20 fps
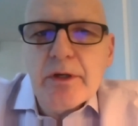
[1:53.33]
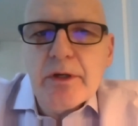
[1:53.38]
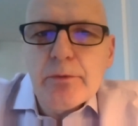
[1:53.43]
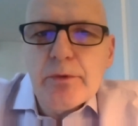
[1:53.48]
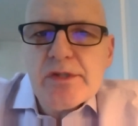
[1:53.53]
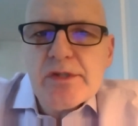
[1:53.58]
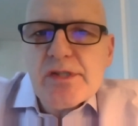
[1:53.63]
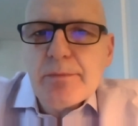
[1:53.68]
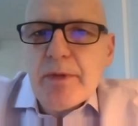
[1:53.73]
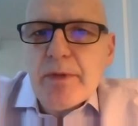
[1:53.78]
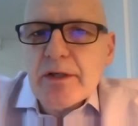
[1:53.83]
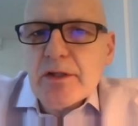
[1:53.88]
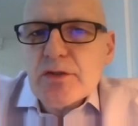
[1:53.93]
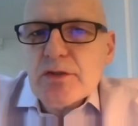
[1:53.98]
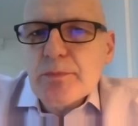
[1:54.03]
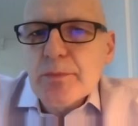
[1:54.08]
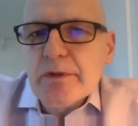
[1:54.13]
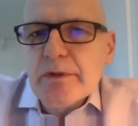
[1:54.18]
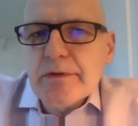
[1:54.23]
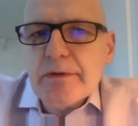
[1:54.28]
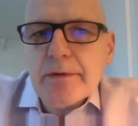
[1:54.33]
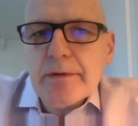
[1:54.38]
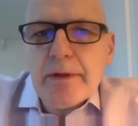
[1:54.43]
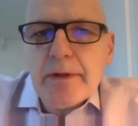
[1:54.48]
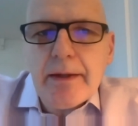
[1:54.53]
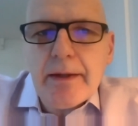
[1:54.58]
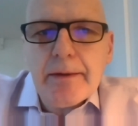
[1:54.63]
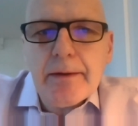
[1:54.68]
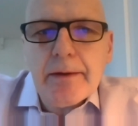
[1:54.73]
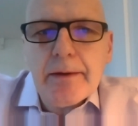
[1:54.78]
risk management
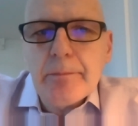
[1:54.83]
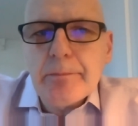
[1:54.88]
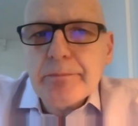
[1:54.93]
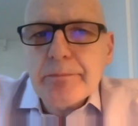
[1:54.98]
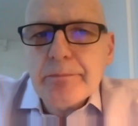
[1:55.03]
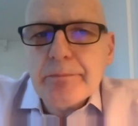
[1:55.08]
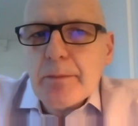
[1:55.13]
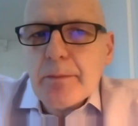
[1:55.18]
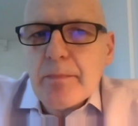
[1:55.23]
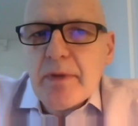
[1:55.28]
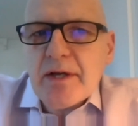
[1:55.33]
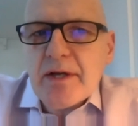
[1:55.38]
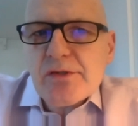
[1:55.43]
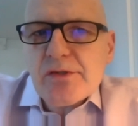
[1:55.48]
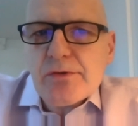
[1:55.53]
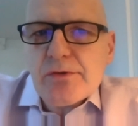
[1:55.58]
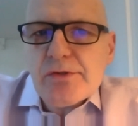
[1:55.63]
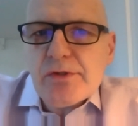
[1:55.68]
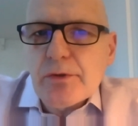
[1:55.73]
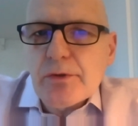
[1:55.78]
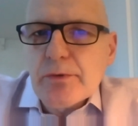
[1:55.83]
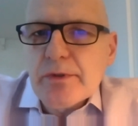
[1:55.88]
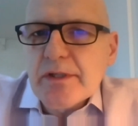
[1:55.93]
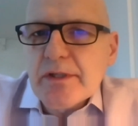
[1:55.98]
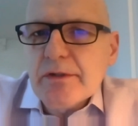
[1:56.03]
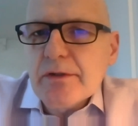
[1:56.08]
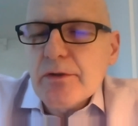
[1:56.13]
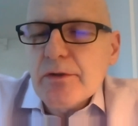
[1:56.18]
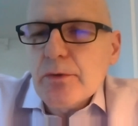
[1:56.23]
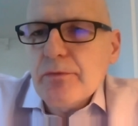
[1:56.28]
master's degree
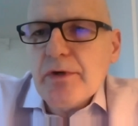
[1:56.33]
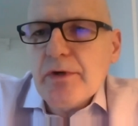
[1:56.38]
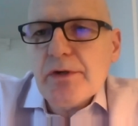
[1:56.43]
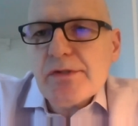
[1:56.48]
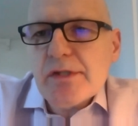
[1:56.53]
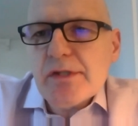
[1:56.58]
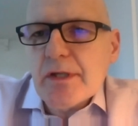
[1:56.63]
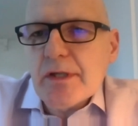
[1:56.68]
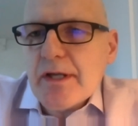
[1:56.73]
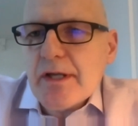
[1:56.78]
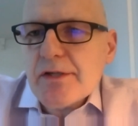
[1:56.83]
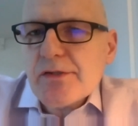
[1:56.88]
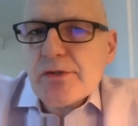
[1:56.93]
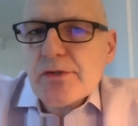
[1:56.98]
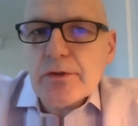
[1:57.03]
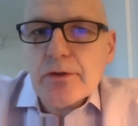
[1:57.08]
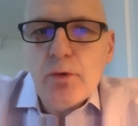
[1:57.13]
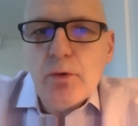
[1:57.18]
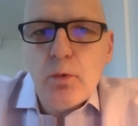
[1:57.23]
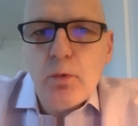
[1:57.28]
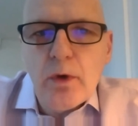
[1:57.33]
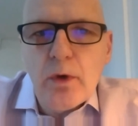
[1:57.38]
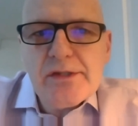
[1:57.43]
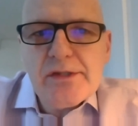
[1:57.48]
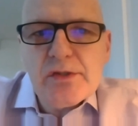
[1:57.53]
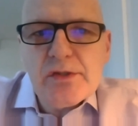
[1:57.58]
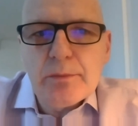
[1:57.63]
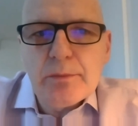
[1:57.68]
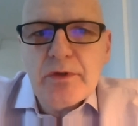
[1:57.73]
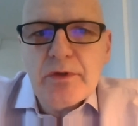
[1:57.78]
in the University of Leicester quite
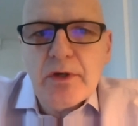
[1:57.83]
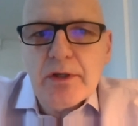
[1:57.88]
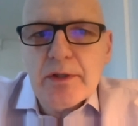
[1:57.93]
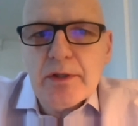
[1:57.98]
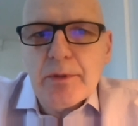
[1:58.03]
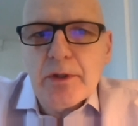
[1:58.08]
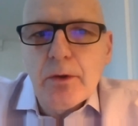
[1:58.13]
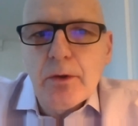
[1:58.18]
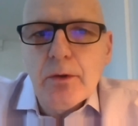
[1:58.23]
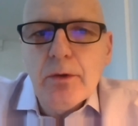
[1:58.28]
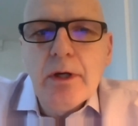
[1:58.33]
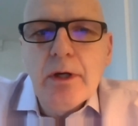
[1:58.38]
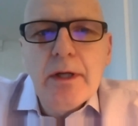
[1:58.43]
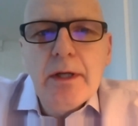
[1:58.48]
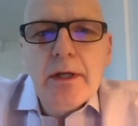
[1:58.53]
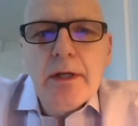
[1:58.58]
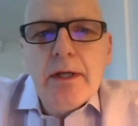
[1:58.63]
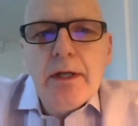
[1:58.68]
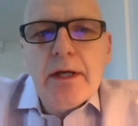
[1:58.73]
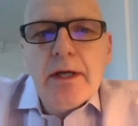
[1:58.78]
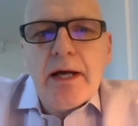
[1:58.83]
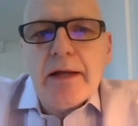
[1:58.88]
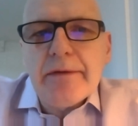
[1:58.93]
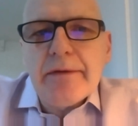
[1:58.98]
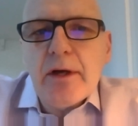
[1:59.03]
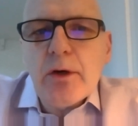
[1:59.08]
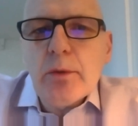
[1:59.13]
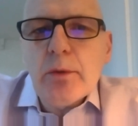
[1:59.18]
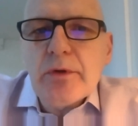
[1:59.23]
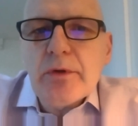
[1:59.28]
some time ago. And
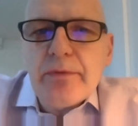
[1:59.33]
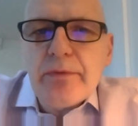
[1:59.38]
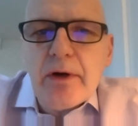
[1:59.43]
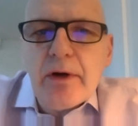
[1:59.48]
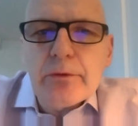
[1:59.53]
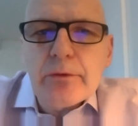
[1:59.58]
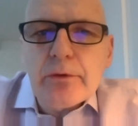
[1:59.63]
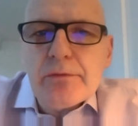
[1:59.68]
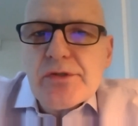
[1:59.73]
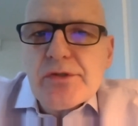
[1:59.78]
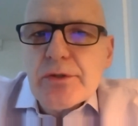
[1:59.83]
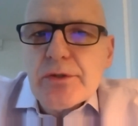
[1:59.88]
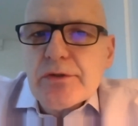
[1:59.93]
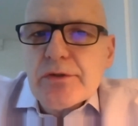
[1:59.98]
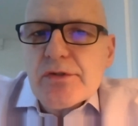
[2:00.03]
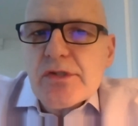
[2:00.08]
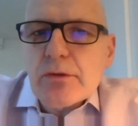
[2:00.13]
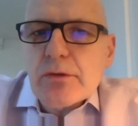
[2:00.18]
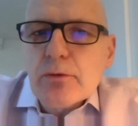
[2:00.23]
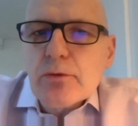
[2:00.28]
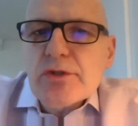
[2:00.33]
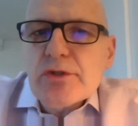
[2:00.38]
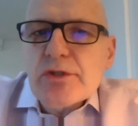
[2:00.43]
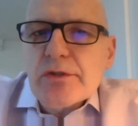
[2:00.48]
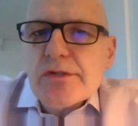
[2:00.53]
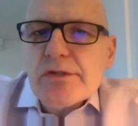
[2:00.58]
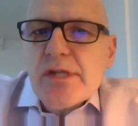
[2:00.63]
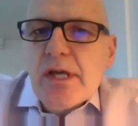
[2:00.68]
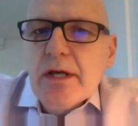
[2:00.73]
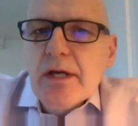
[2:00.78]
now I'm the founder of Certa
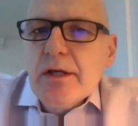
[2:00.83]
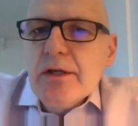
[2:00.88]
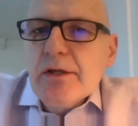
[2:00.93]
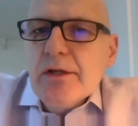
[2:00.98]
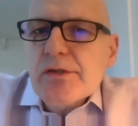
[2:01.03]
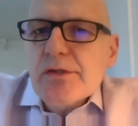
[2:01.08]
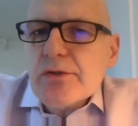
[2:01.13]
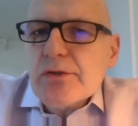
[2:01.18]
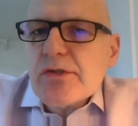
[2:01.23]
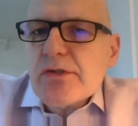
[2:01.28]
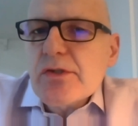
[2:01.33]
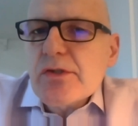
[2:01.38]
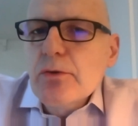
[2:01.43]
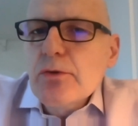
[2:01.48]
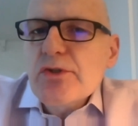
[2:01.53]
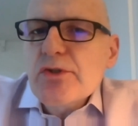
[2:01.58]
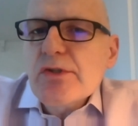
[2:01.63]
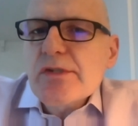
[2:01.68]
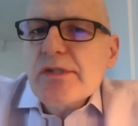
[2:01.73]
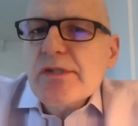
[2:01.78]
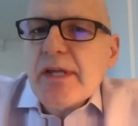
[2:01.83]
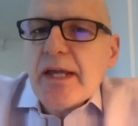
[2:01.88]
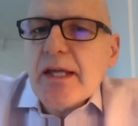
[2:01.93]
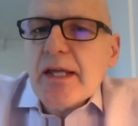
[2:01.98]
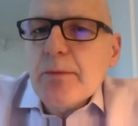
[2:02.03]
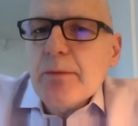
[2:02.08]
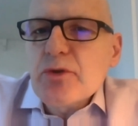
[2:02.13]
Solutions. Certa Solutions came